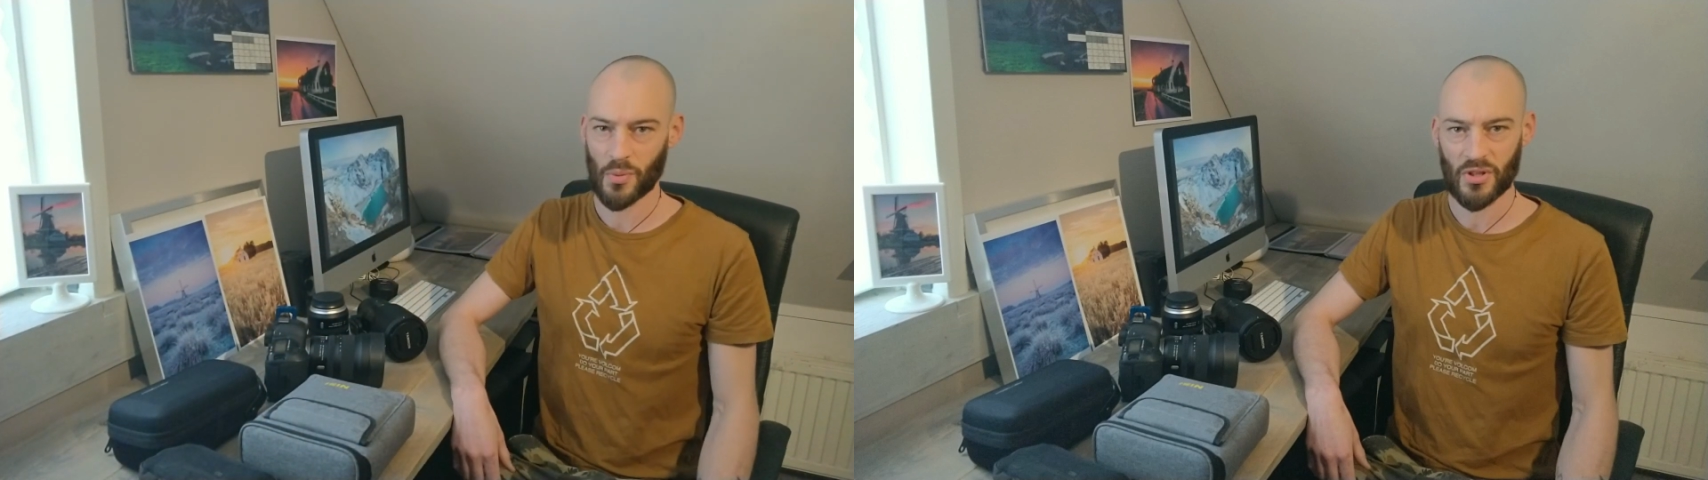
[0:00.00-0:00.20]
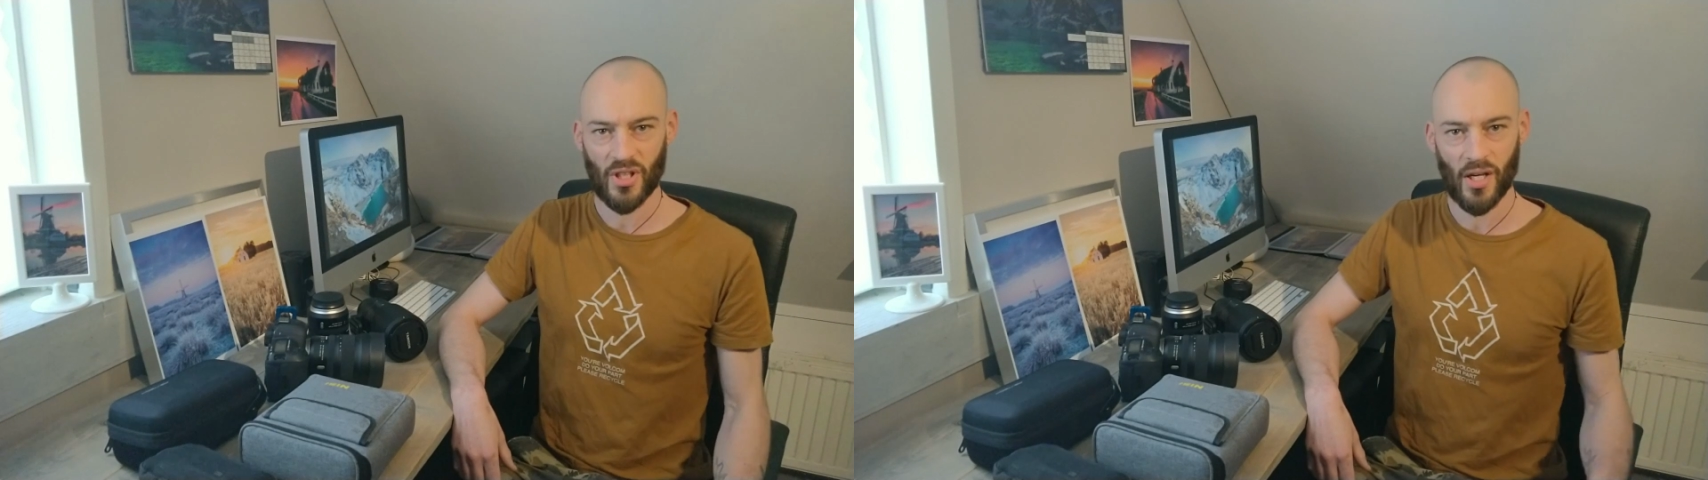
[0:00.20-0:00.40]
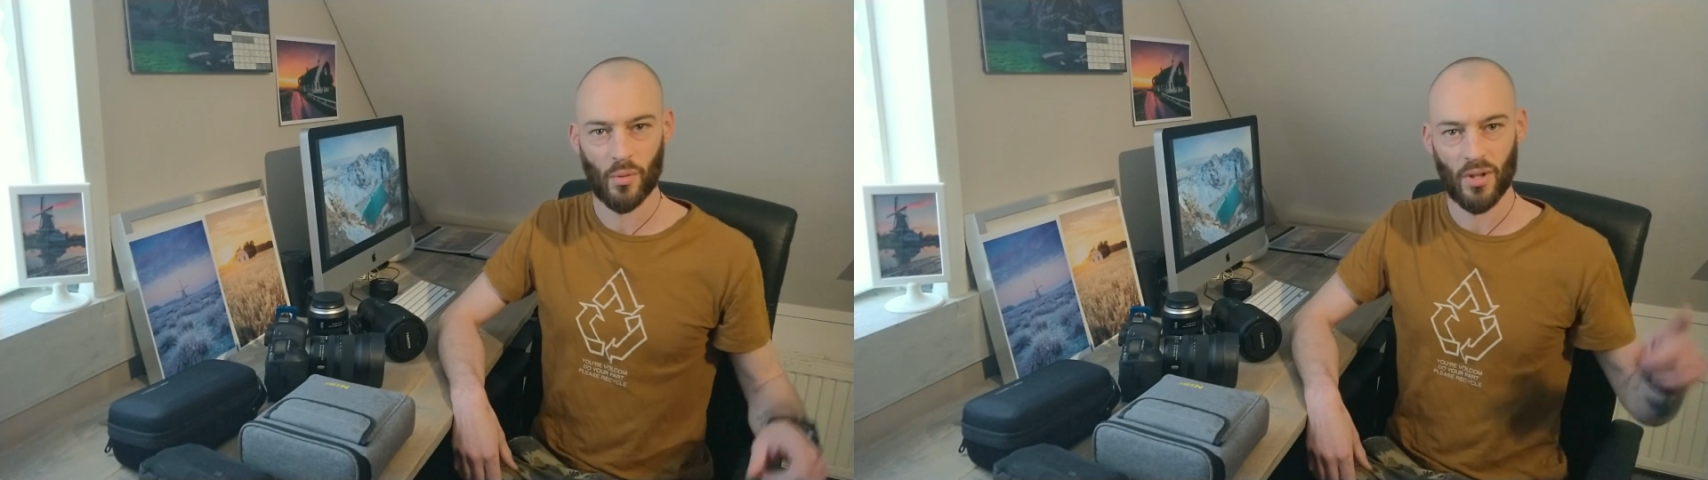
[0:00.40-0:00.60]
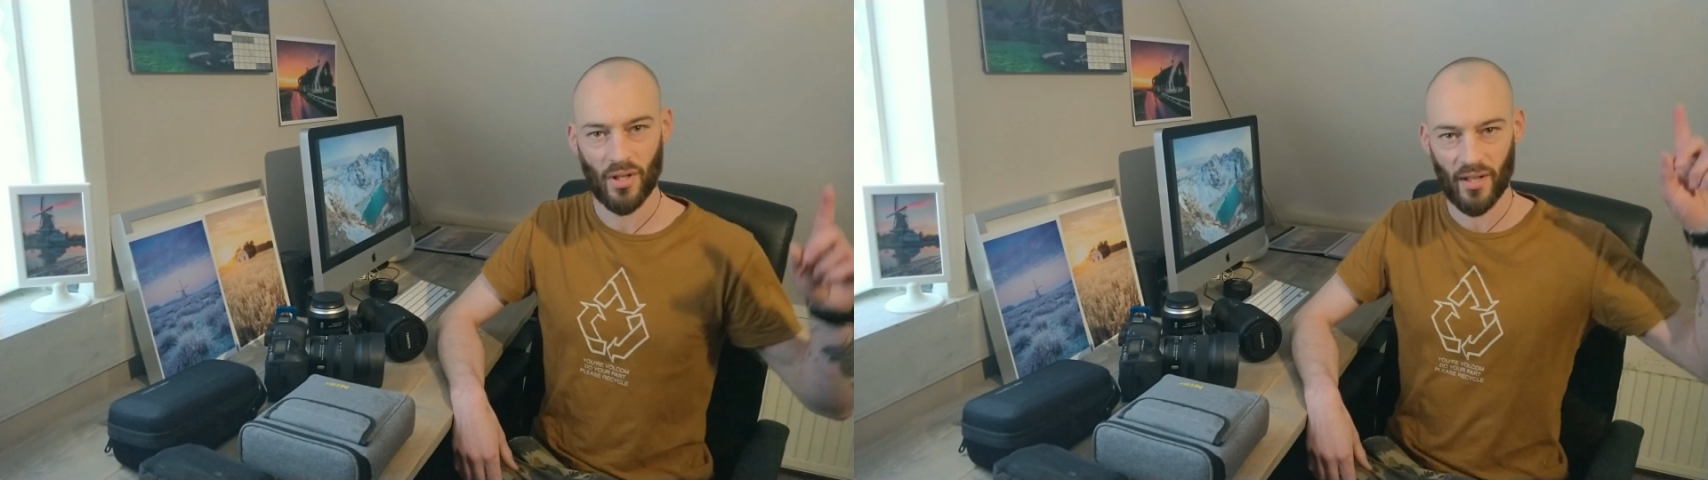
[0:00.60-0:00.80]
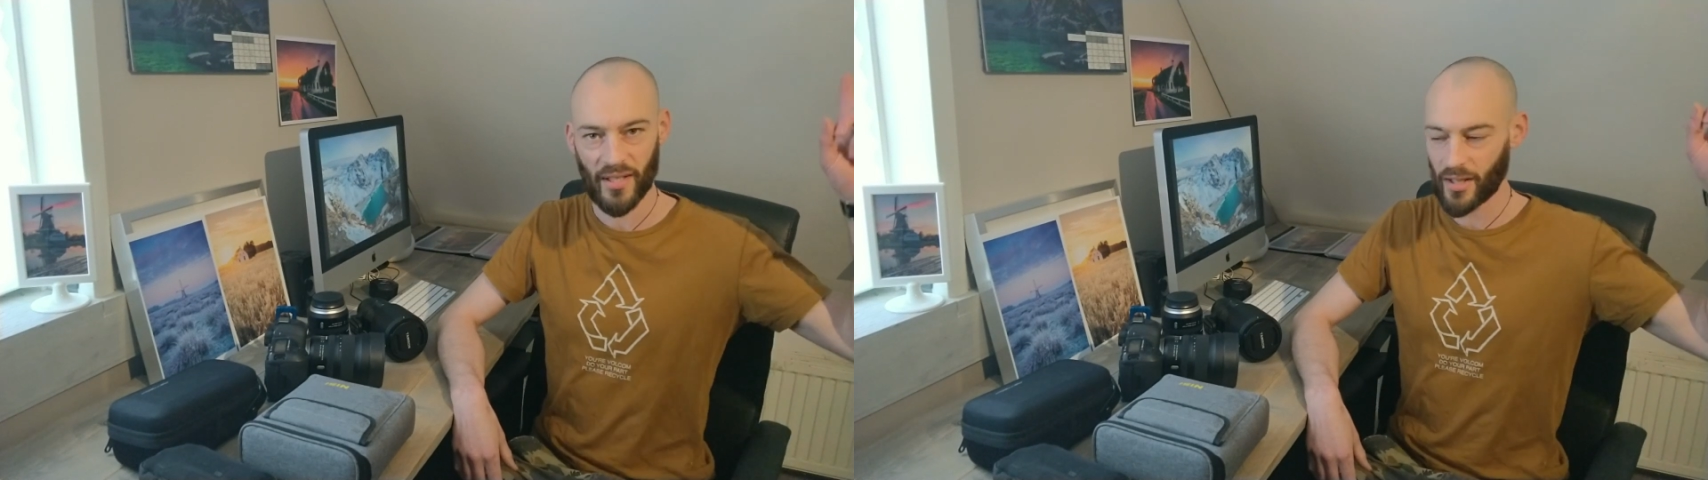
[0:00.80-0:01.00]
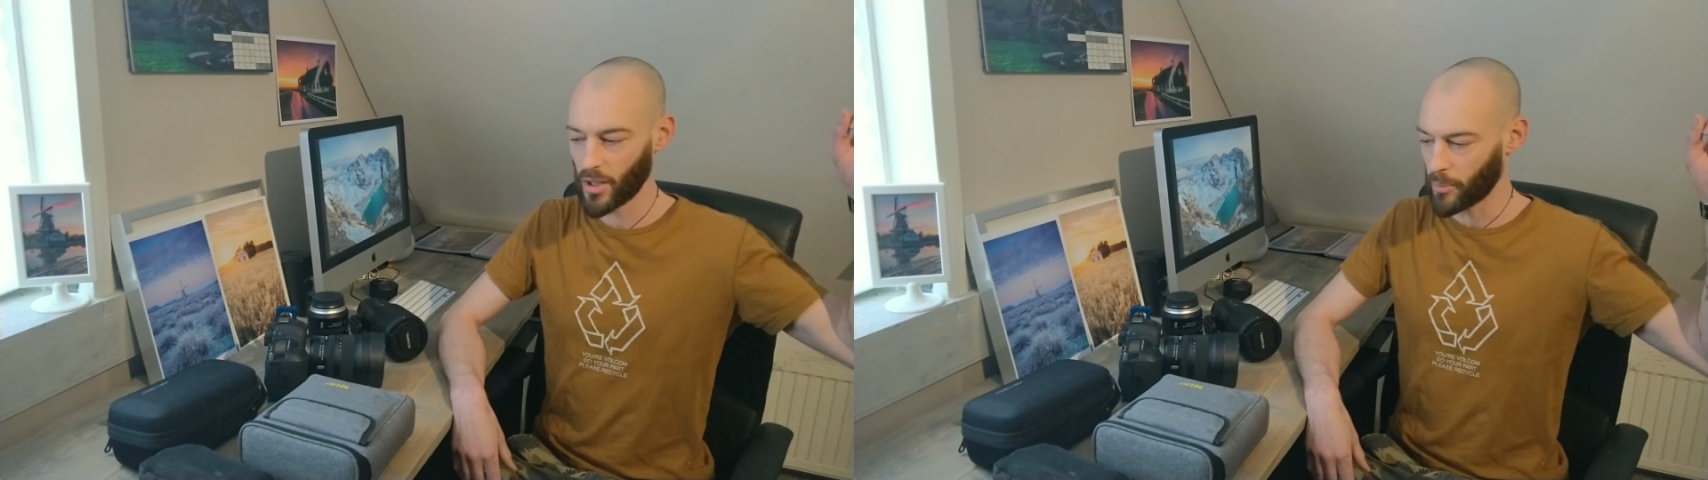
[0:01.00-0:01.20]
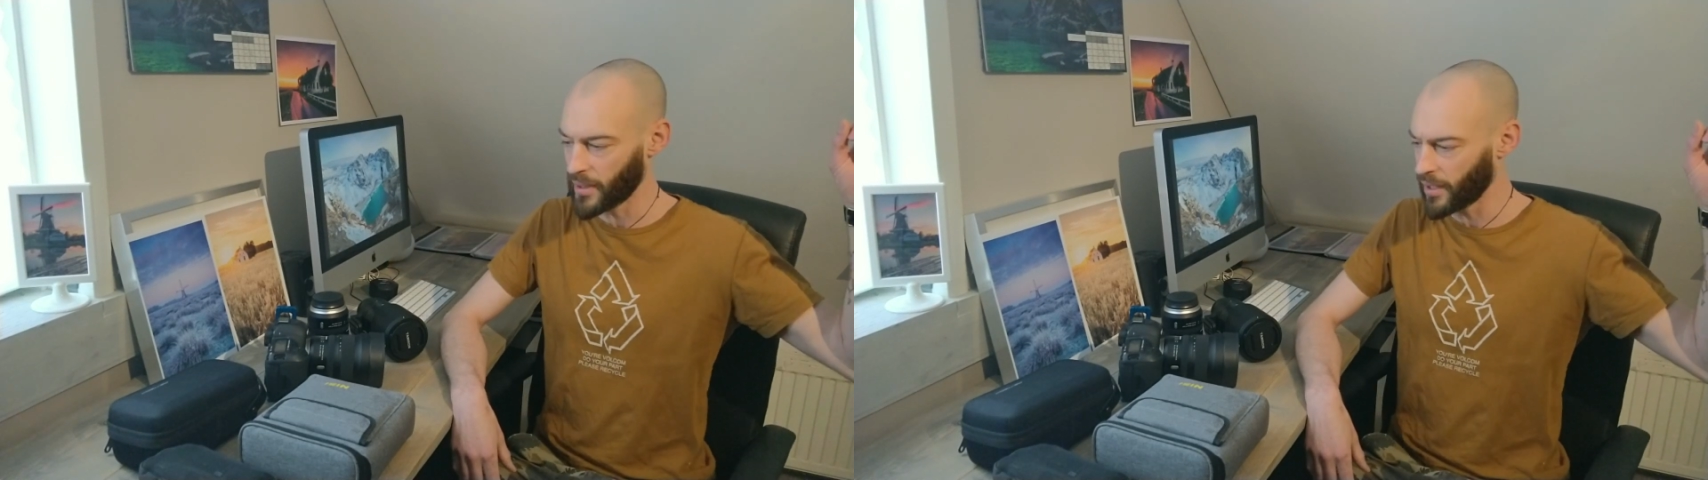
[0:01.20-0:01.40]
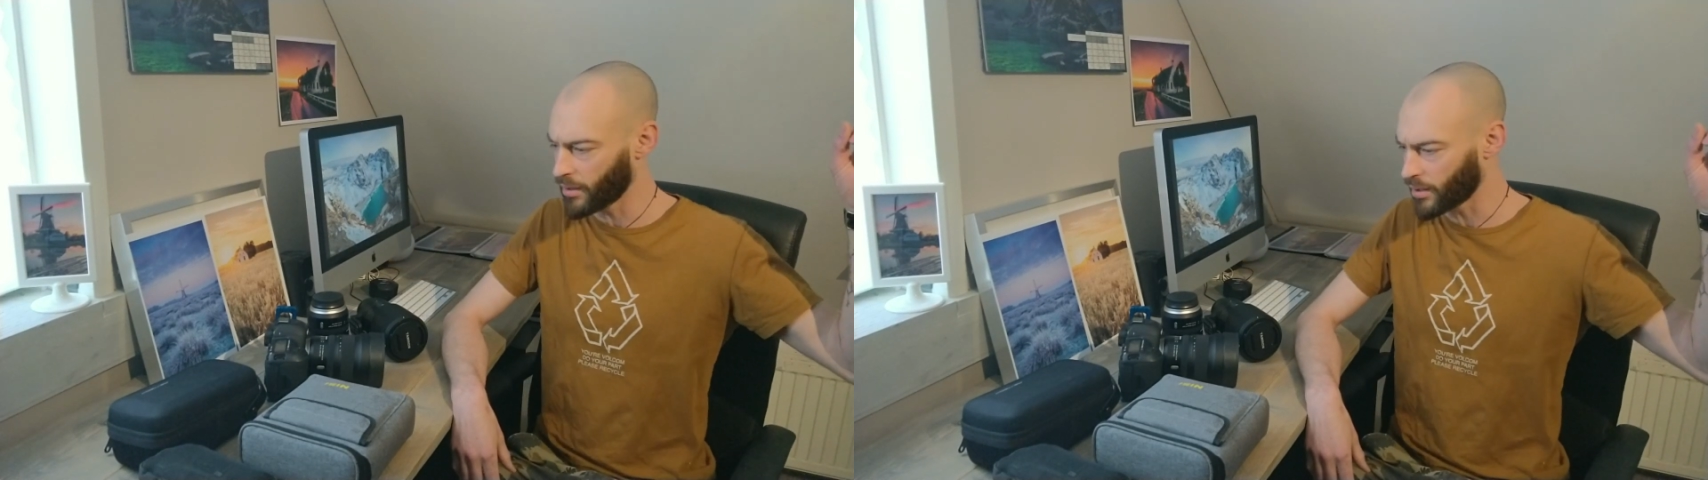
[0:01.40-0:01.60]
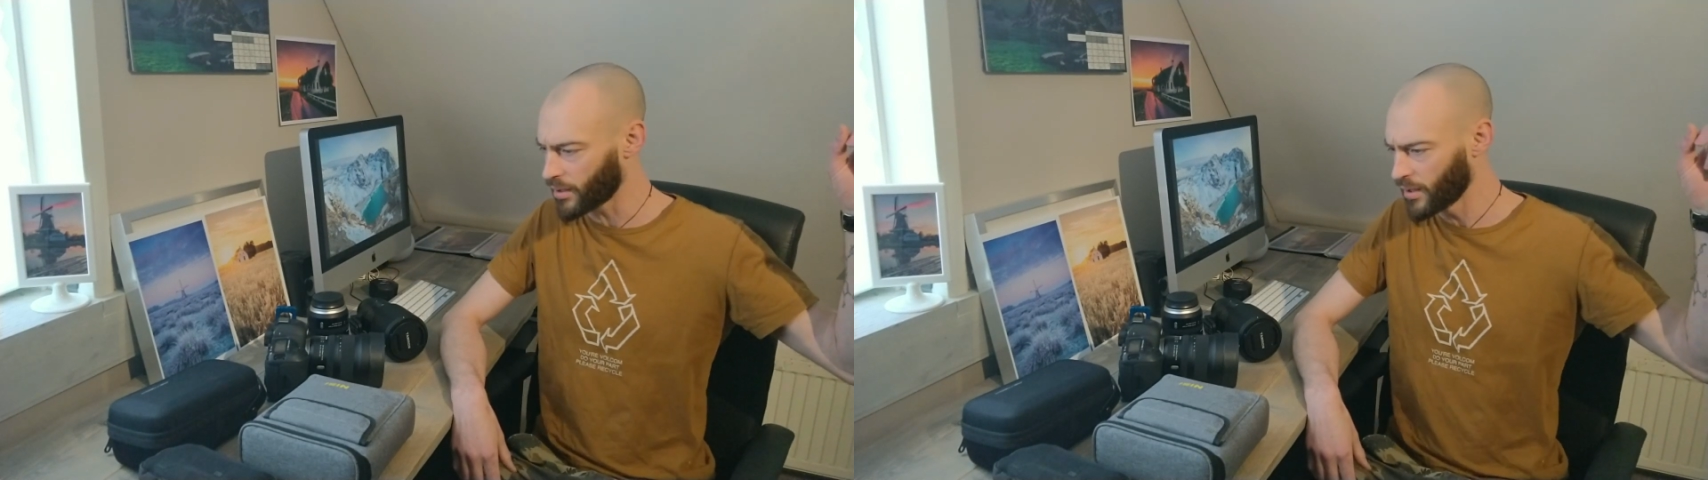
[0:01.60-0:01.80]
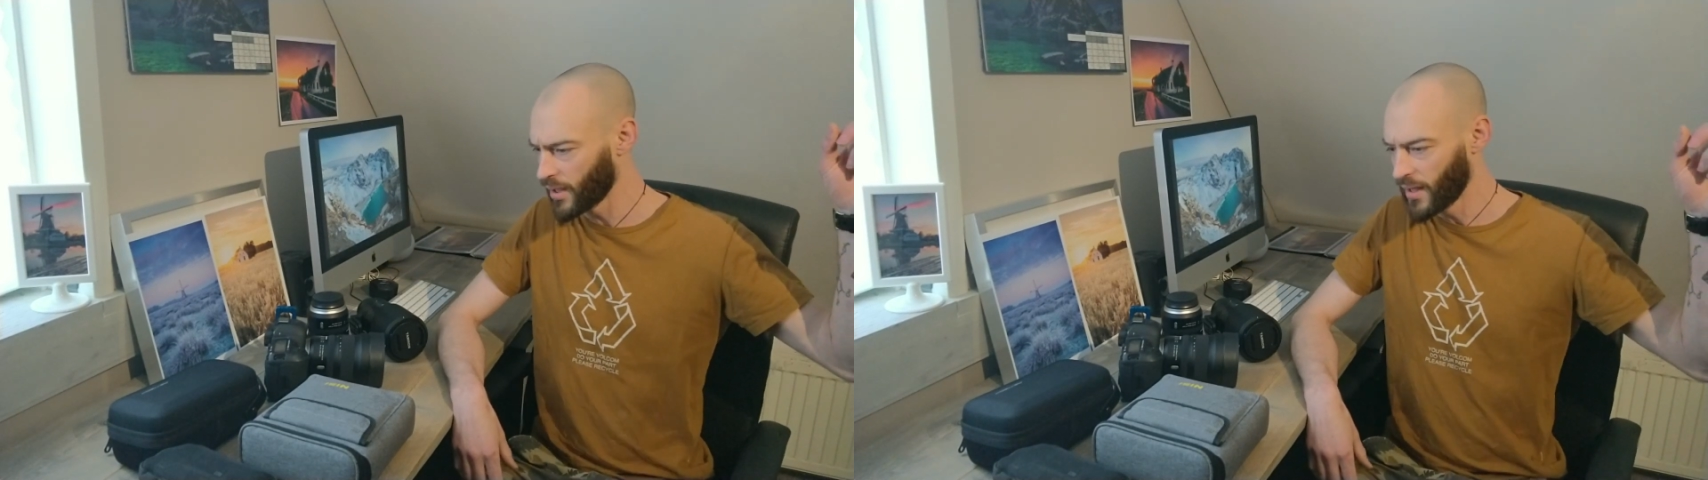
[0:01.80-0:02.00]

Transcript: which I will link up here,